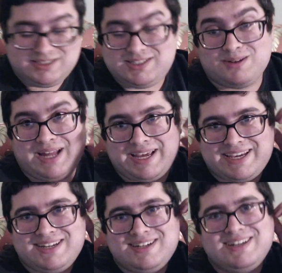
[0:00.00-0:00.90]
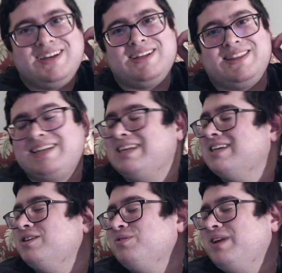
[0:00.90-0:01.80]
Don't like it. They need a
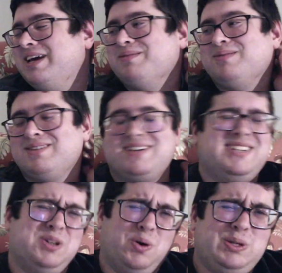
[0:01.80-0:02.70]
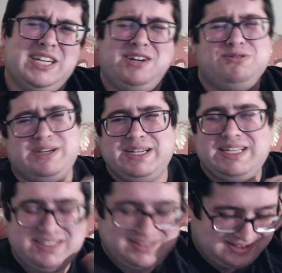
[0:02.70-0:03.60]
new name. Contorta.
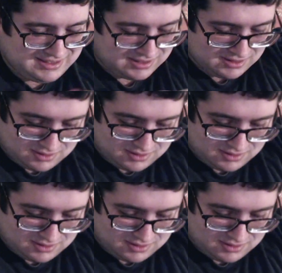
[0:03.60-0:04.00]
Ugh.